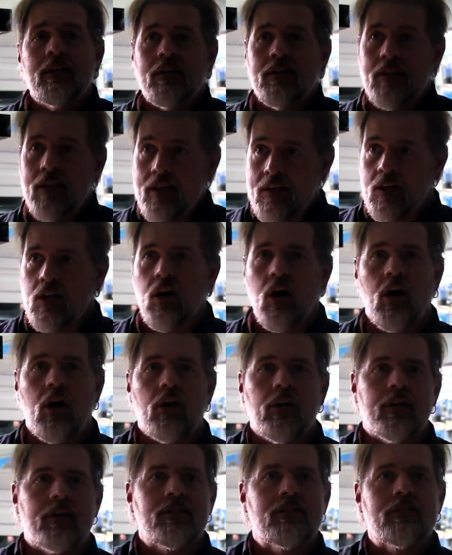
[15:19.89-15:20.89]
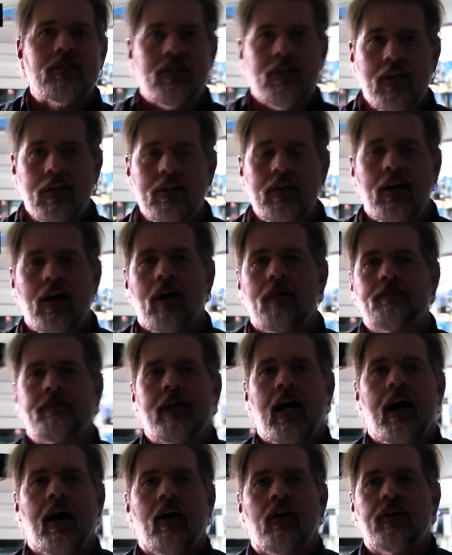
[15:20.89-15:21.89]
then call us, then come
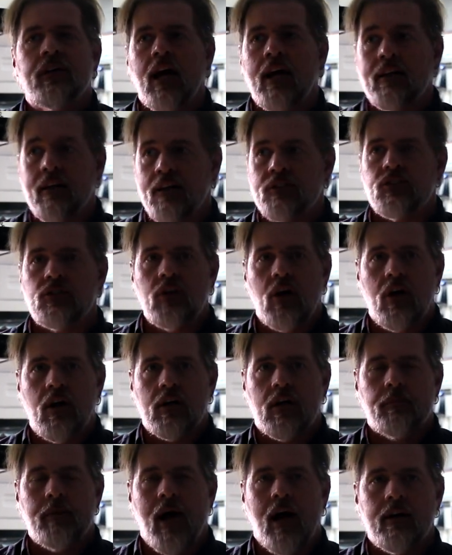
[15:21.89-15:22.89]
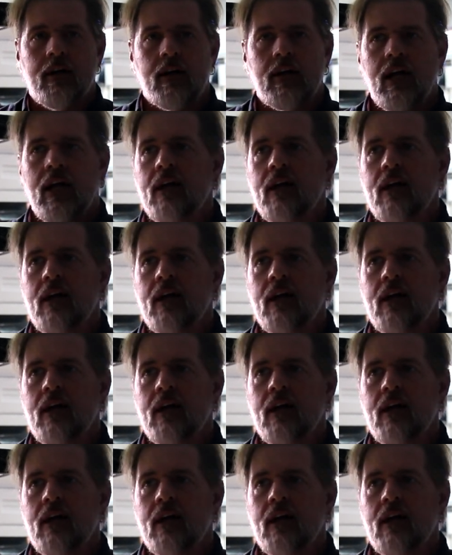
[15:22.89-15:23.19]
down and let's talk about it.